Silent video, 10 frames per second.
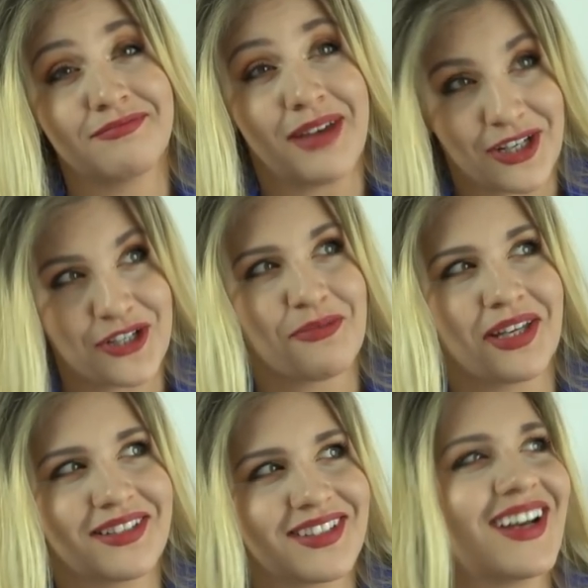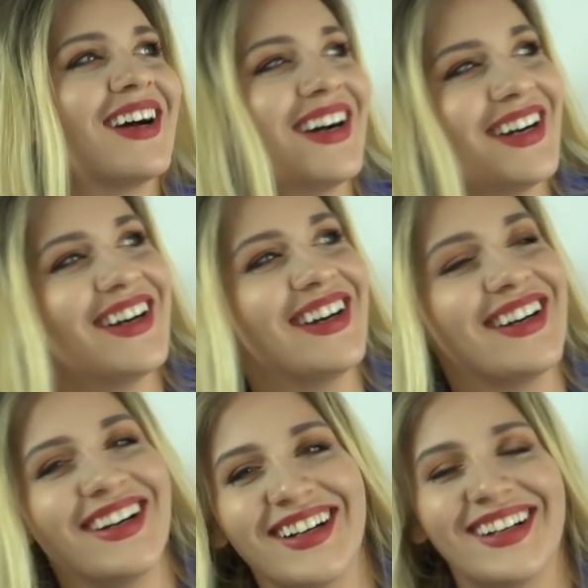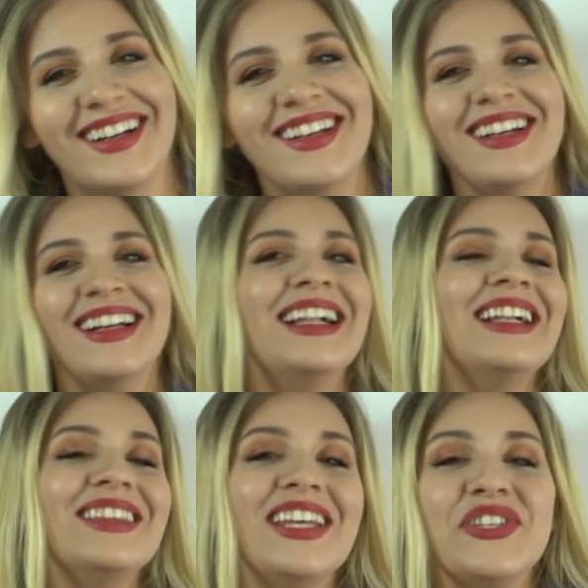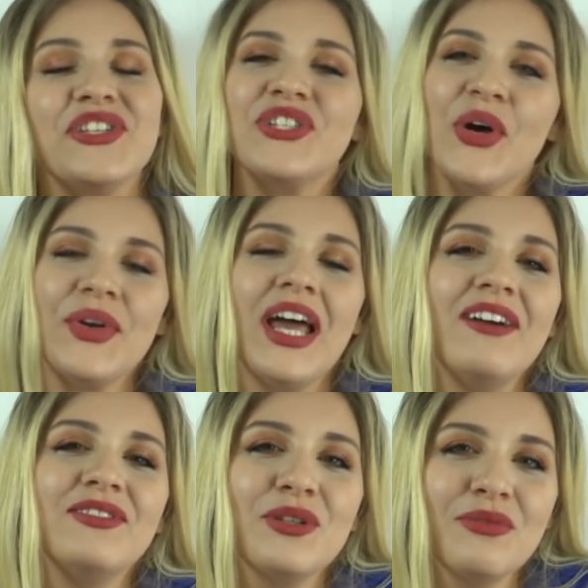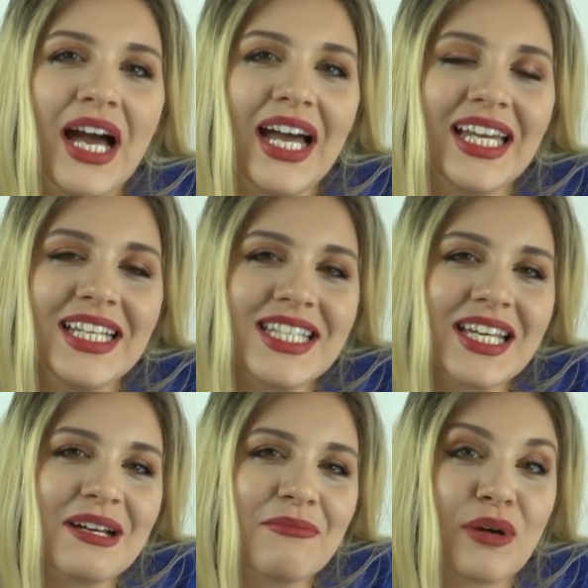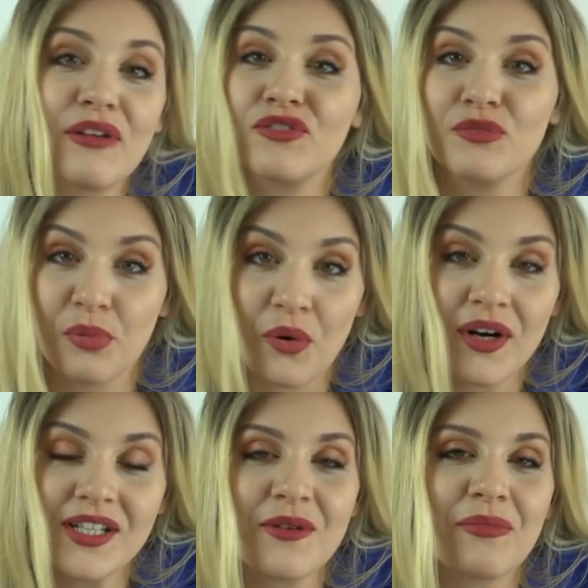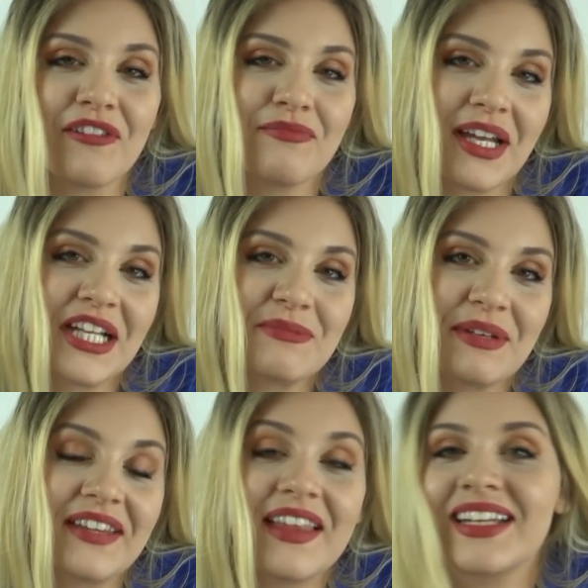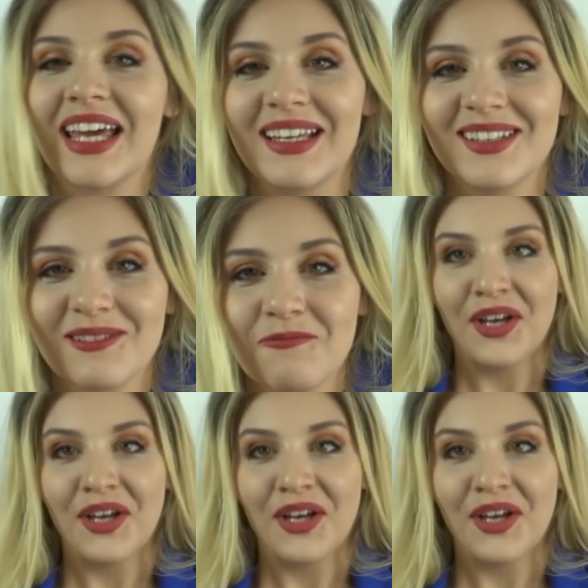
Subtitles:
management, that you don't have the right breath support or breath management in that case.